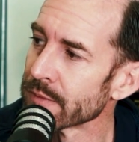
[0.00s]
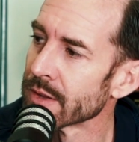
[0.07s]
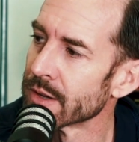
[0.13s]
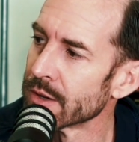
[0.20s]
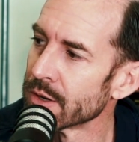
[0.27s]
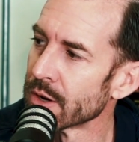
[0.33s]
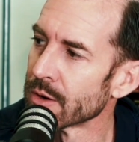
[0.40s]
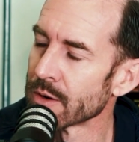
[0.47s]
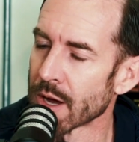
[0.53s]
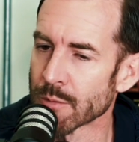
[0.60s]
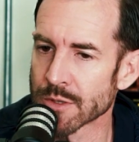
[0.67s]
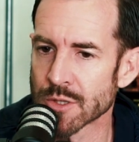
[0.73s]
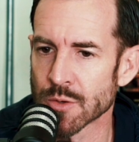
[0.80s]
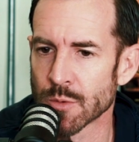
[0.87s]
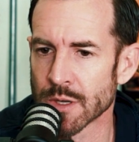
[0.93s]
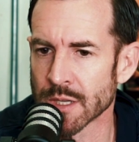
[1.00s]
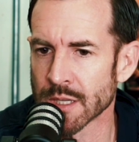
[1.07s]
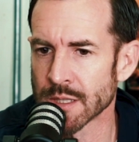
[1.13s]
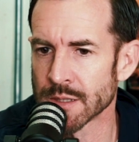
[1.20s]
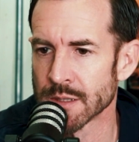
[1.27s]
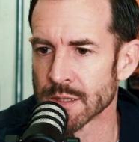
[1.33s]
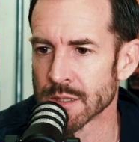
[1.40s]
I was
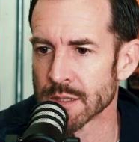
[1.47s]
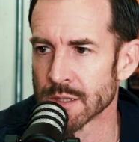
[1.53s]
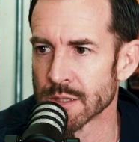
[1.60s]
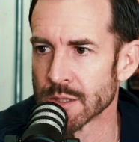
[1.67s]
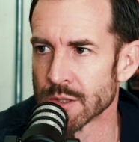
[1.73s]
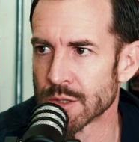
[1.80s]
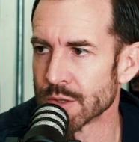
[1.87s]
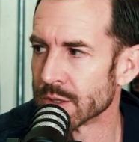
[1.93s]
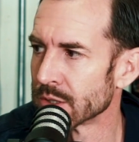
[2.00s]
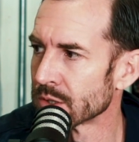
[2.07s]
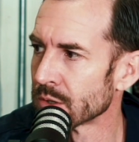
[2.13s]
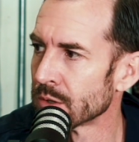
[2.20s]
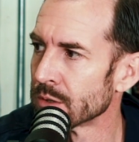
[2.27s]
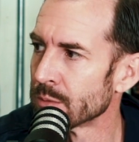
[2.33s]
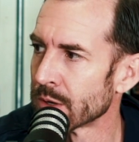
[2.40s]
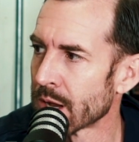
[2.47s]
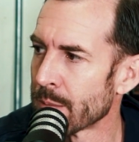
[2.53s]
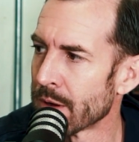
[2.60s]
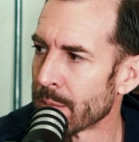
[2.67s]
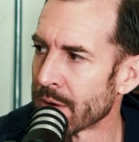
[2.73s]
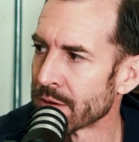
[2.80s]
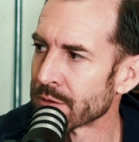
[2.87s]
22 years old when I
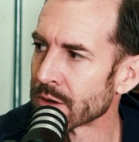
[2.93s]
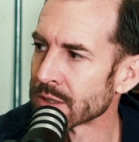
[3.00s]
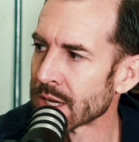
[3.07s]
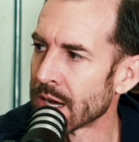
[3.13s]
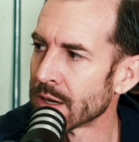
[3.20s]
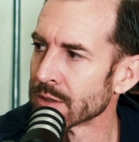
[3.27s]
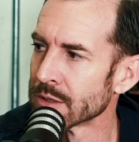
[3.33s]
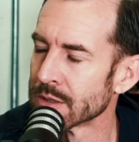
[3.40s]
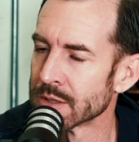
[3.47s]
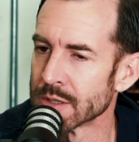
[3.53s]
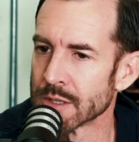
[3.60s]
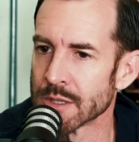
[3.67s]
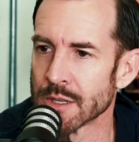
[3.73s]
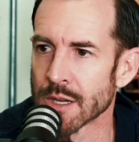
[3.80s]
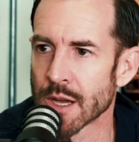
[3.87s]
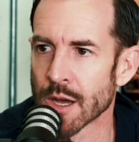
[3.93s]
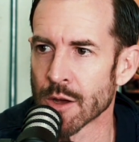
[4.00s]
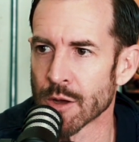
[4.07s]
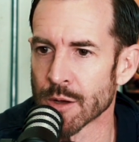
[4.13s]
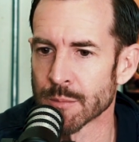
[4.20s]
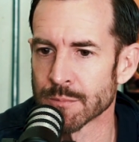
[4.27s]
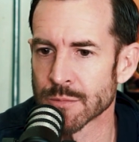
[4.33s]
bought my first house.
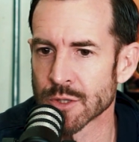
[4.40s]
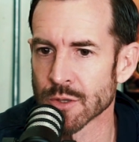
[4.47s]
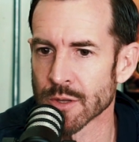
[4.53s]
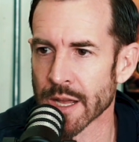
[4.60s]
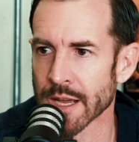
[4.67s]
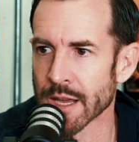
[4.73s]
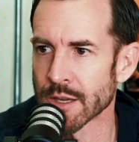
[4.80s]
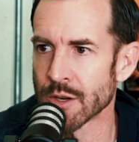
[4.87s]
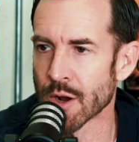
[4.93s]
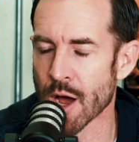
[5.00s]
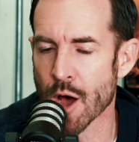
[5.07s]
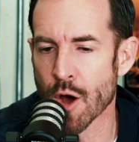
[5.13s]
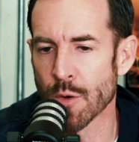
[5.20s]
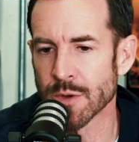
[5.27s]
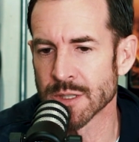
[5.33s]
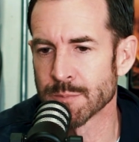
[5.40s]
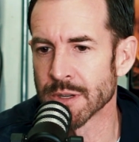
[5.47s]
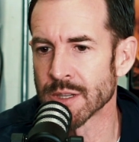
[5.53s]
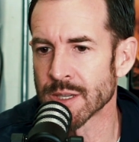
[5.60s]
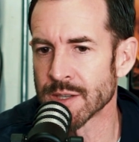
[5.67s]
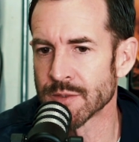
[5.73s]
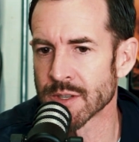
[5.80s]
So like, I always
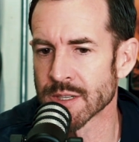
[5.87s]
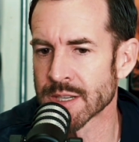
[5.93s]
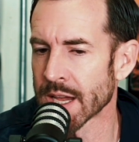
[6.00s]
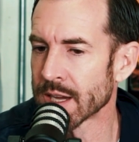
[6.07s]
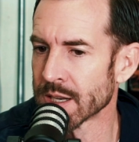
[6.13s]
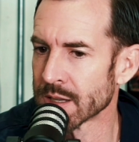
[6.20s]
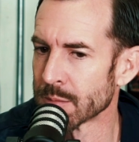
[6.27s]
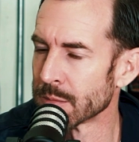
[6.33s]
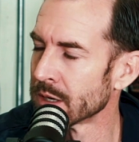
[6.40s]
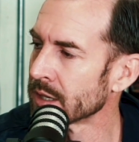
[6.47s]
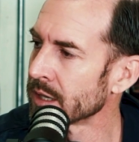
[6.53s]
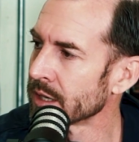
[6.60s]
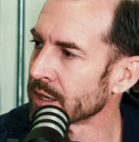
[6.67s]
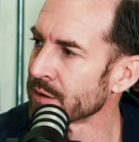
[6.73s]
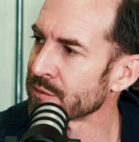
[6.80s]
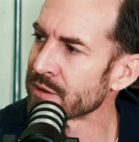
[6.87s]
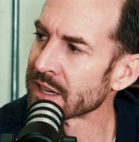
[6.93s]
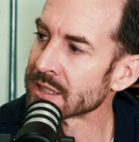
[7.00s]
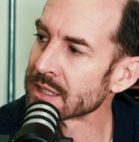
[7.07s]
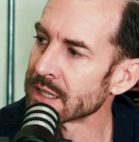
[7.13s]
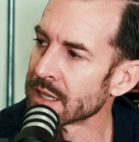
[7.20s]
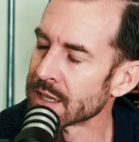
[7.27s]
believed in taking the money and
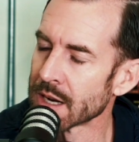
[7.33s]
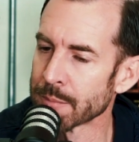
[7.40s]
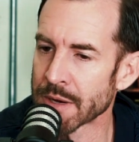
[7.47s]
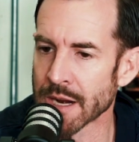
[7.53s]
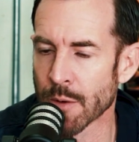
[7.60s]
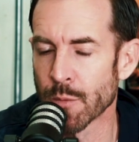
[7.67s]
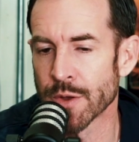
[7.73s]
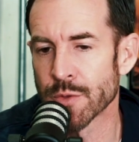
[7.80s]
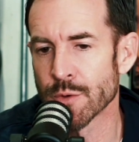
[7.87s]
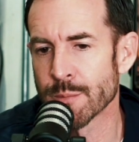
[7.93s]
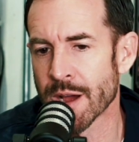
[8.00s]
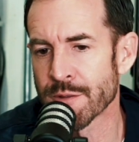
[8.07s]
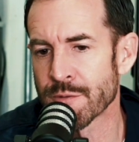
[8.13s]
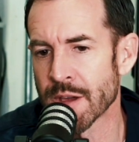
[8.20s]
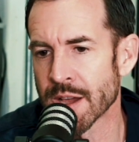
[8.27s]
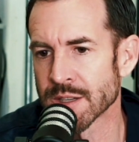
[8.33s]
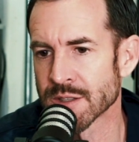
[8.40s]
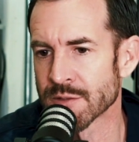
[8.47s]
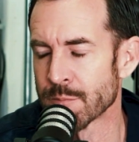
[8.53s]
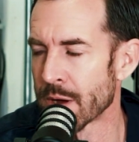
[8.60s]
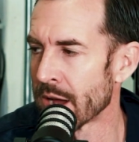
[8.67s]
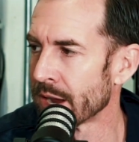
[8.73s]
investing it. I mean, I went through my phase
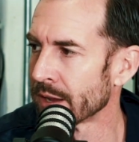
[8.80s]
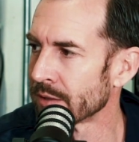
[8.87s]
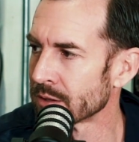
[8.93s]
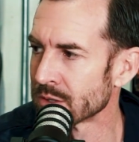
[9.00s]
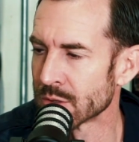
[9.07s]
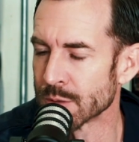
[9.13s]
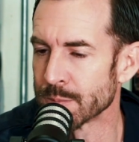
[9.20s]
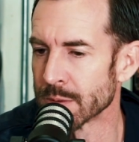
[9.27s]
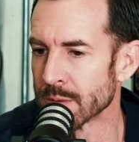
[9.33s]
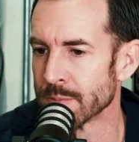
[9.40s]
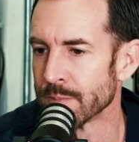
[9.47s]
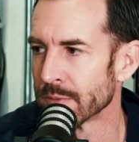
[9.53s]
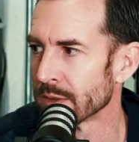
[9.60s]
of buying the stupid